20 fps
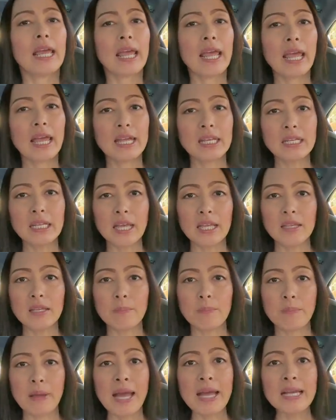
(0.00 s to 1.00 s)
And in
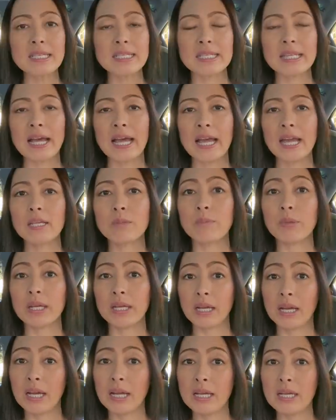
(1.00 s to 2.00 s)
the back side,
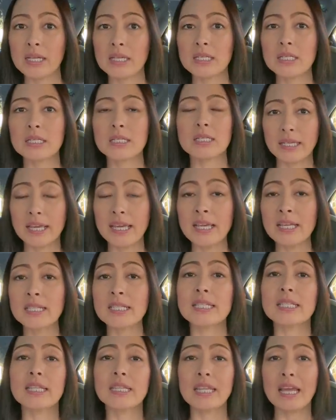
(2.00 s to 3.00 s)
because
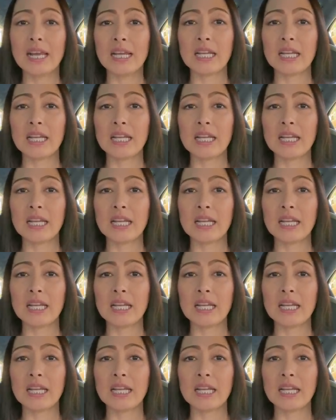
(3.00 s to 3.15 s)
kids, they